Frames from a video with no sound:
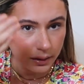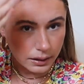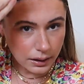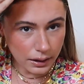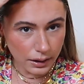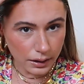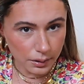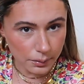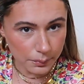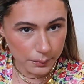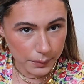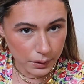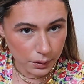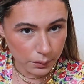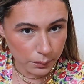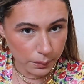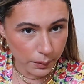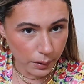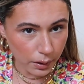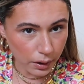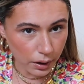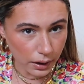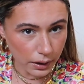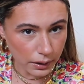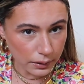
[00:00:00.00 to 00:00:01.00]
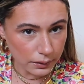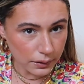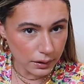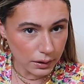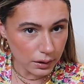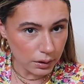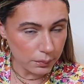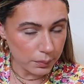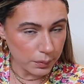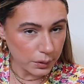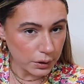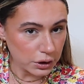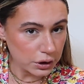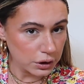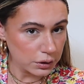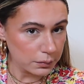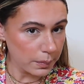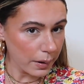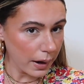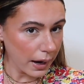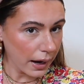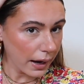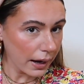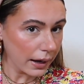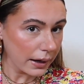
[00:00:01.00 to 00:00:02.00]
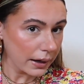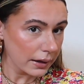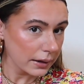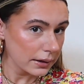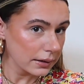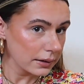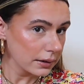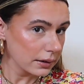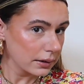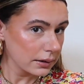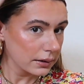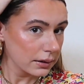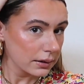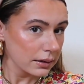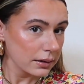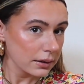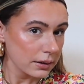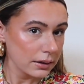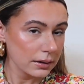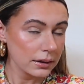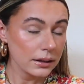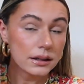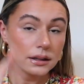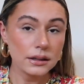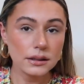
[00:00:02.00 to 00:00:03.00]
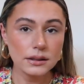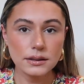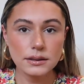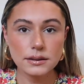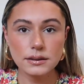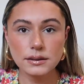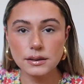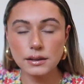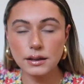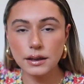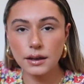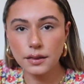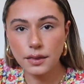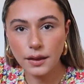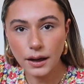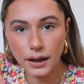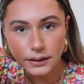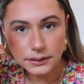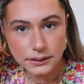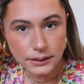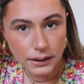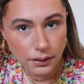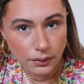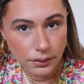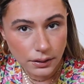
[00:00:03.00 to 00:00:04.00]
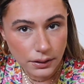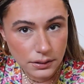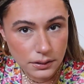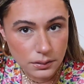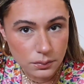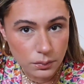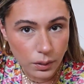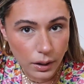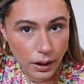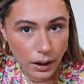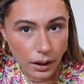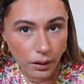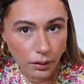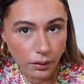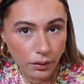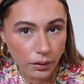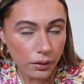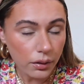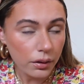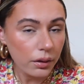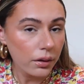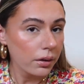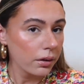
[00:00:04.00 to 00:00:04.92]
in a middle part that you pushed back. Slick that down as well.